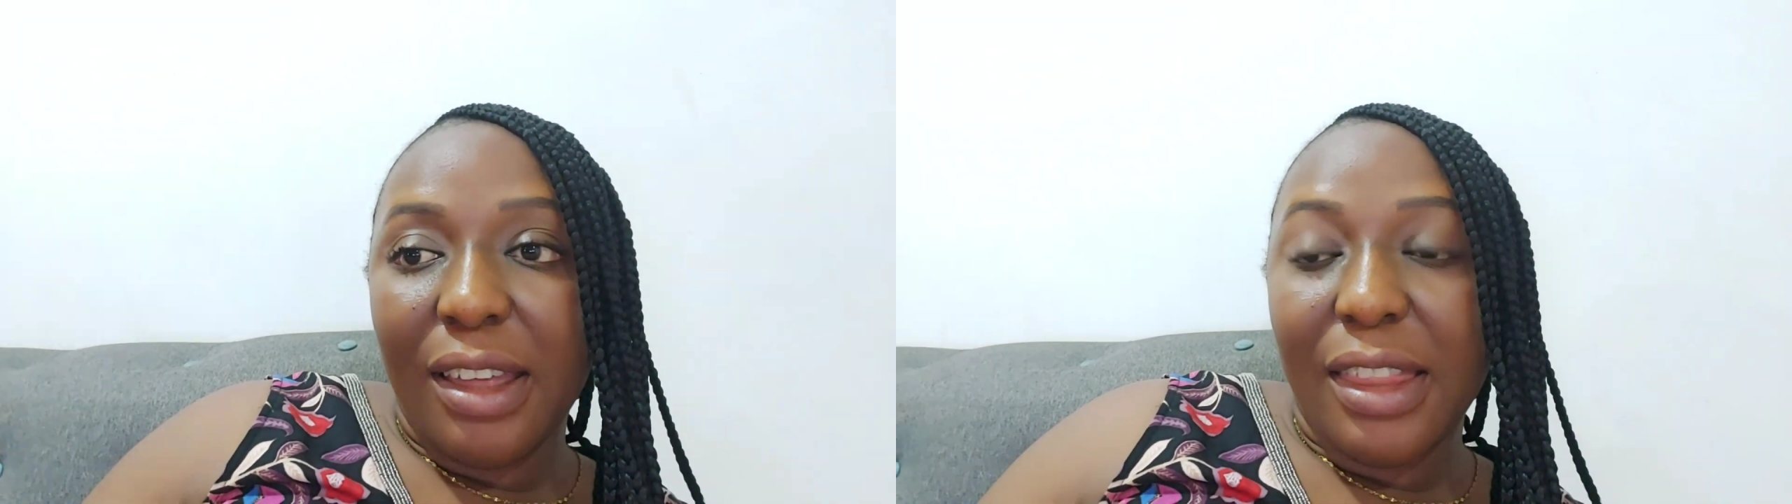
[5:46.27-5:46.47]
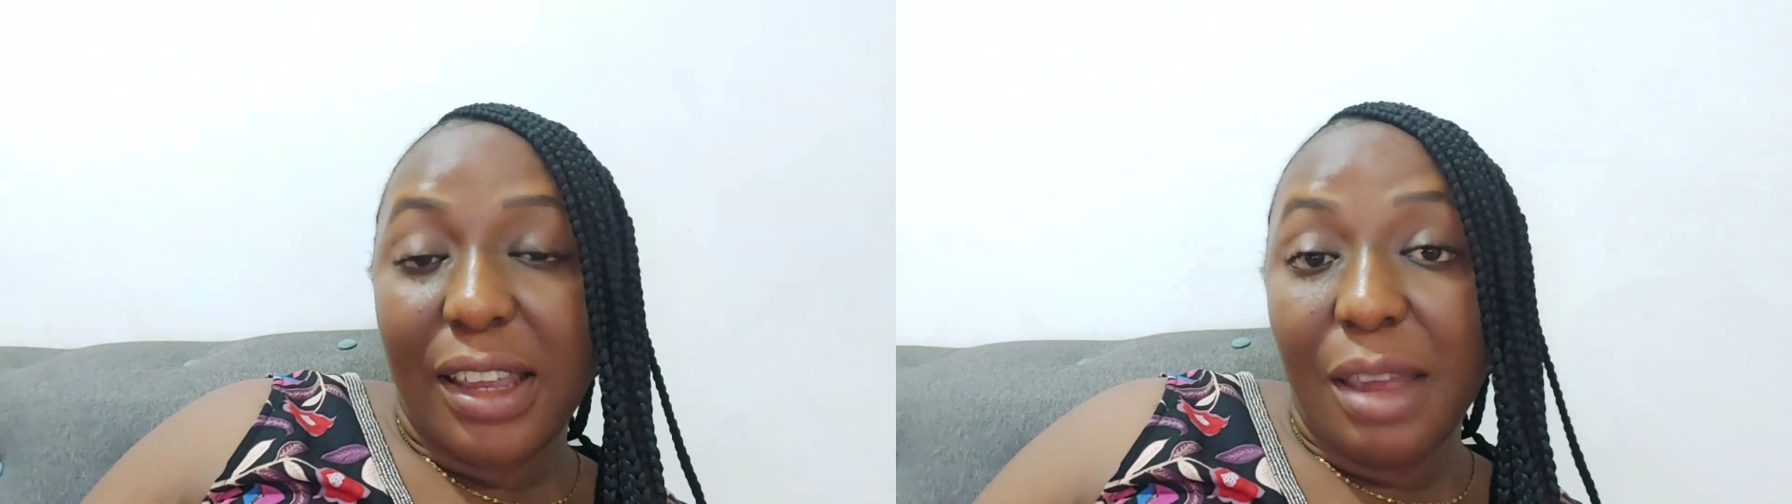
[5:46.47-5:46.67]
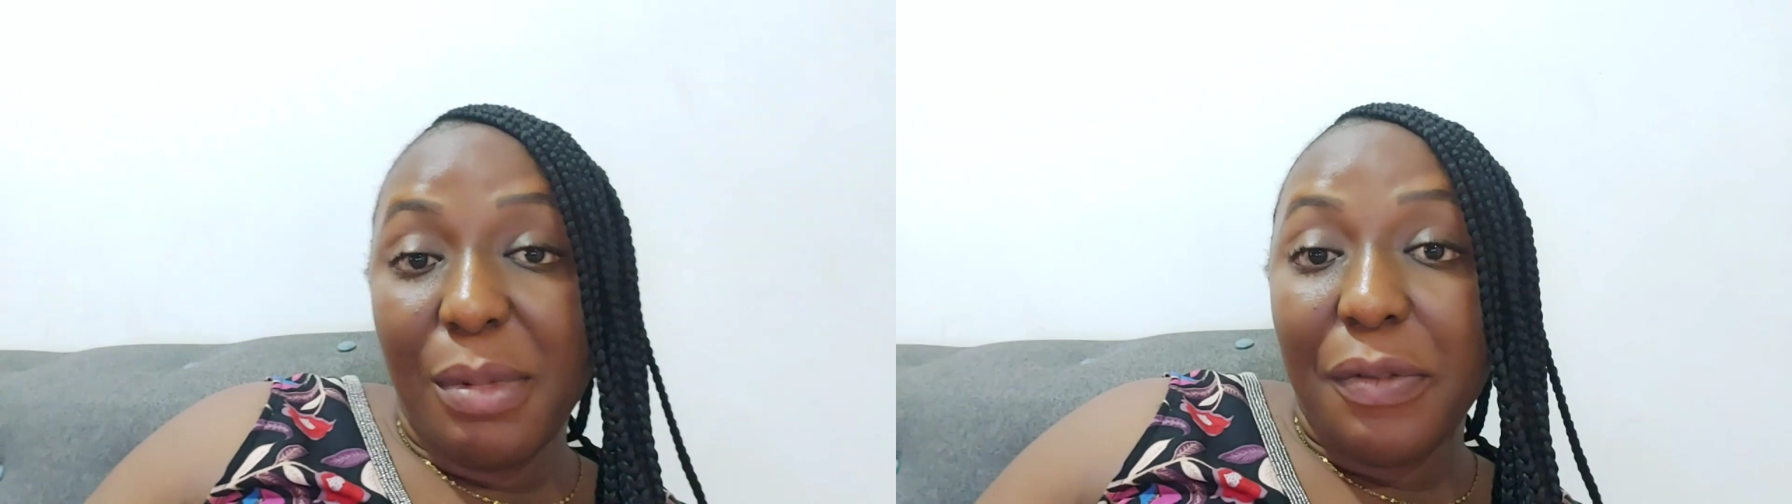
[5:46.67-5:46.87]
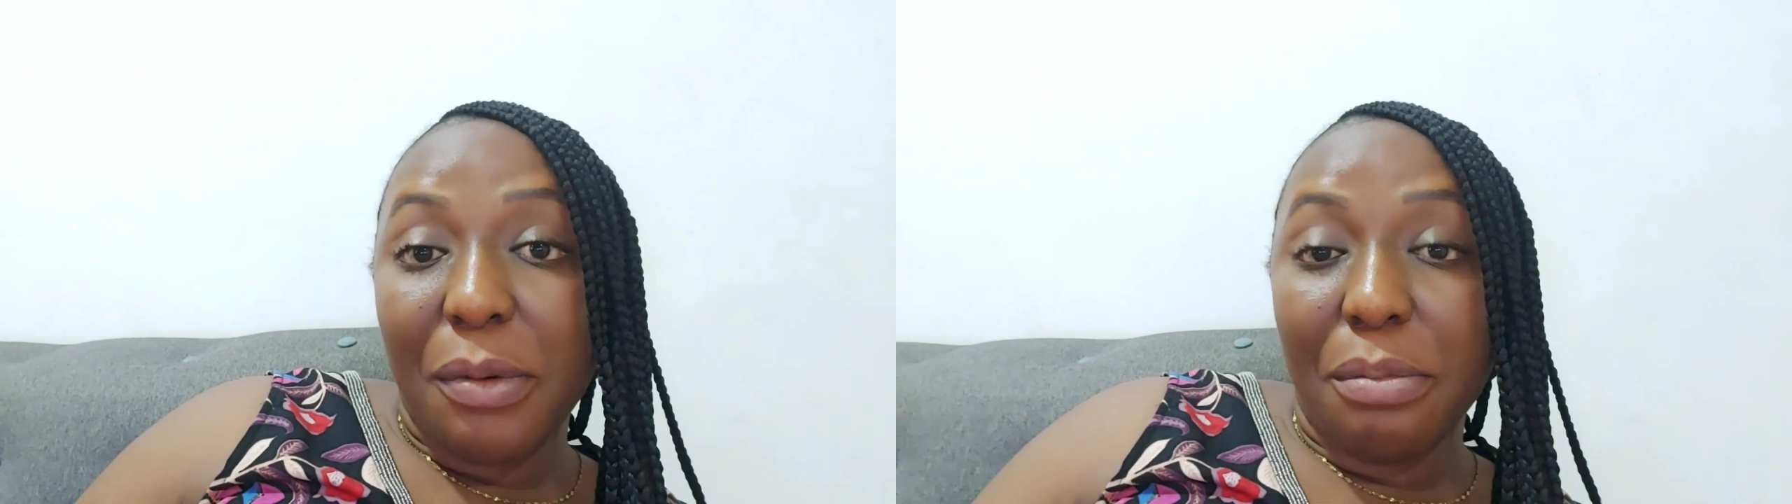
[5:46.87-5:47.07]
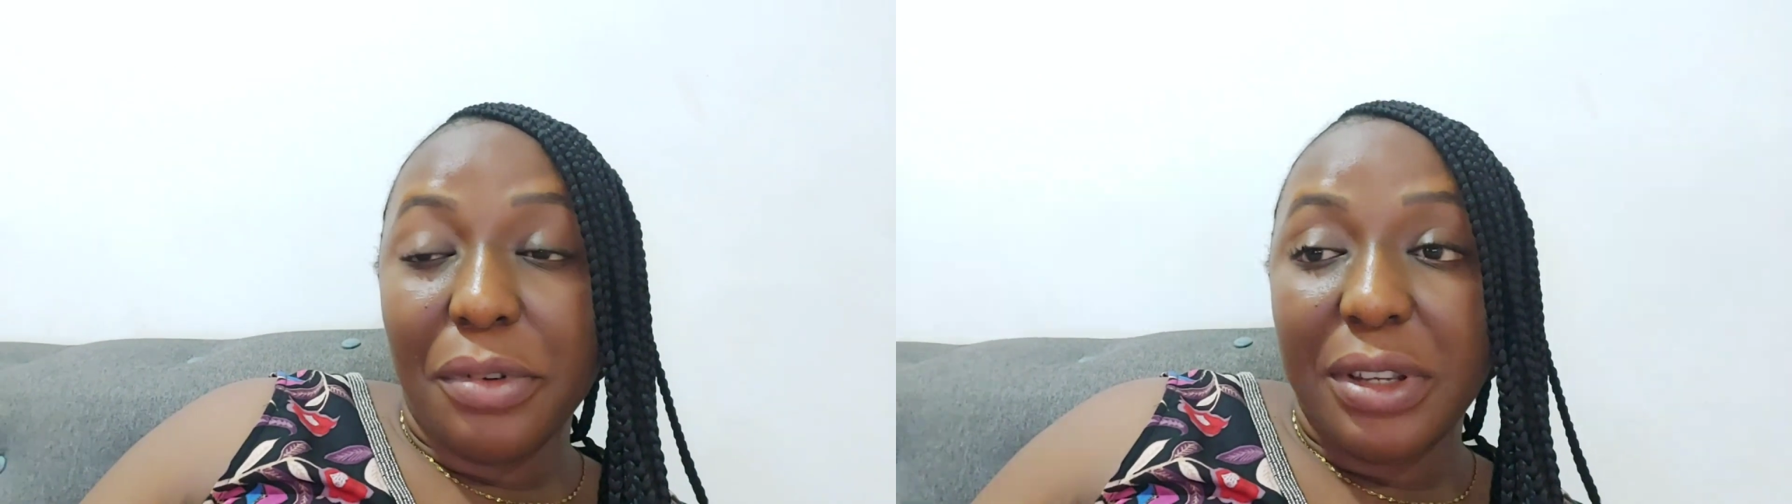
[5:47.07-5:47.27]
that came back
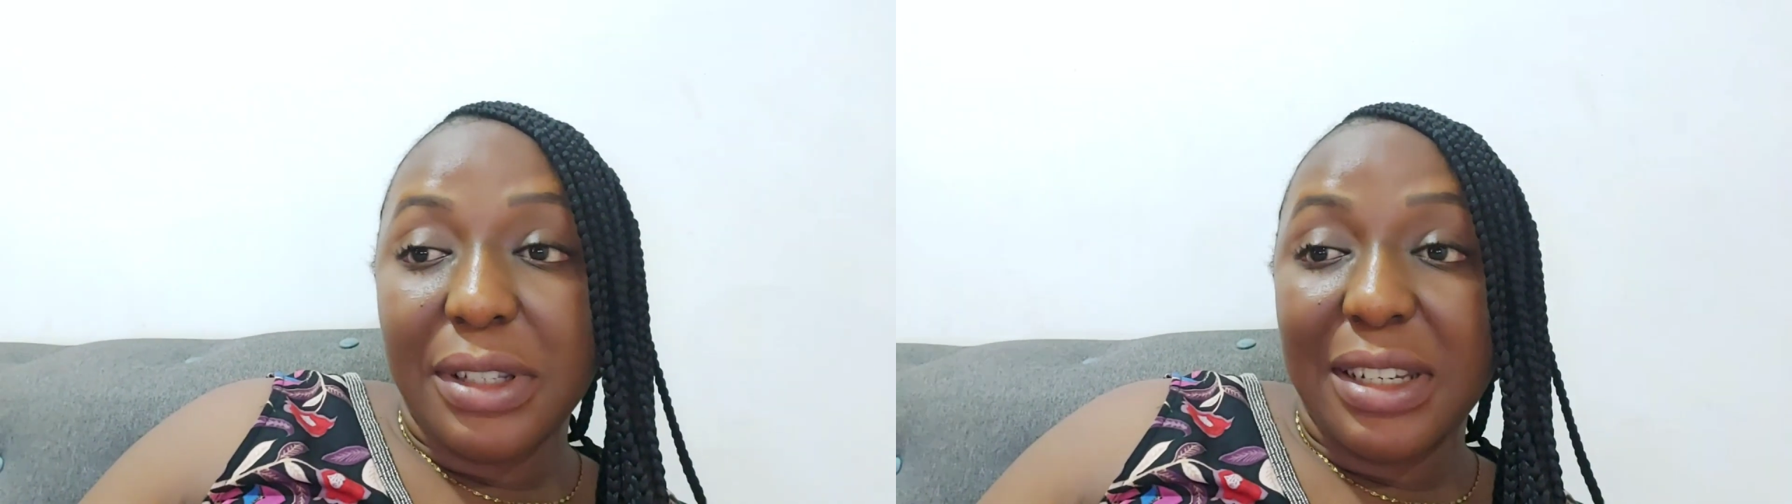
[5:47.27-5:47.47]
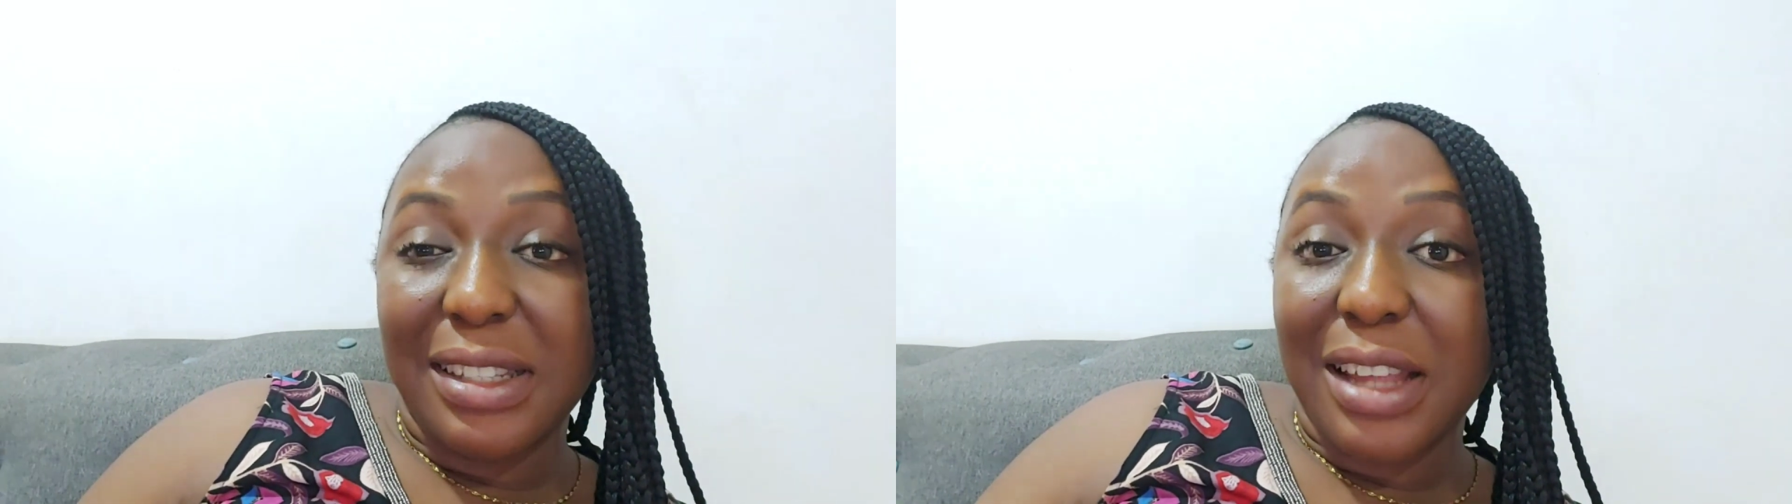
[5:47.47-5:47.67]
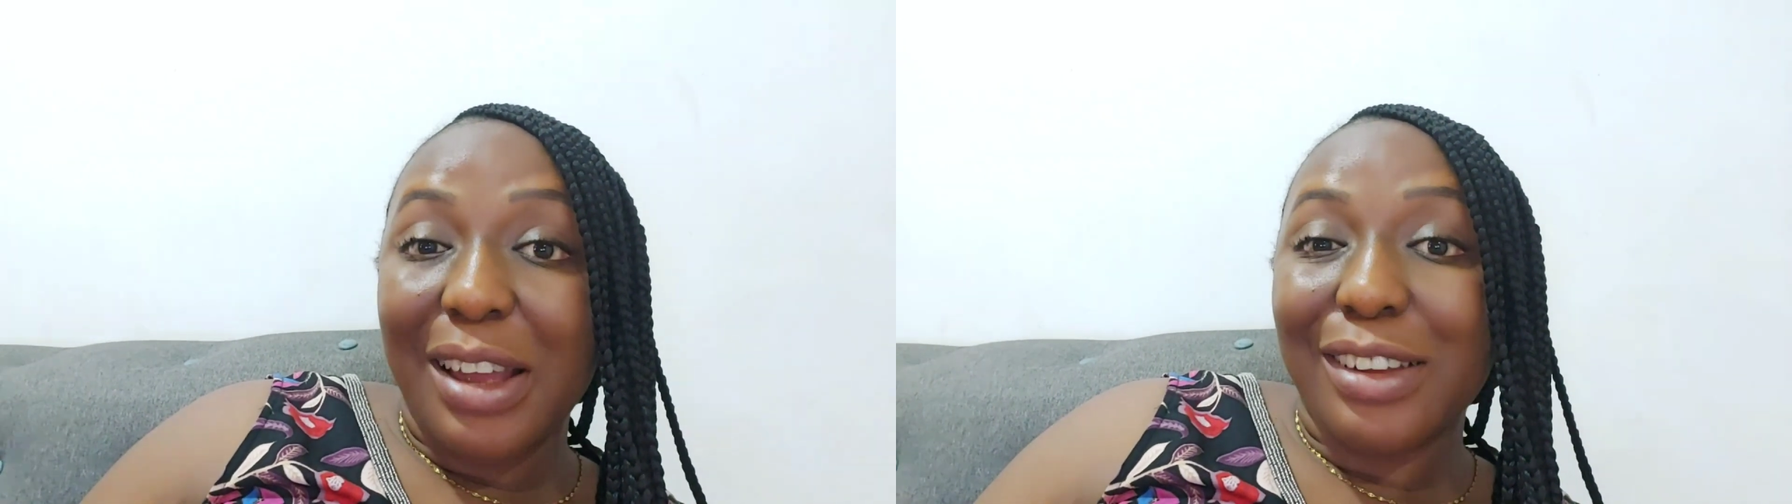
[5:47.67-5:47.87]
from prison is now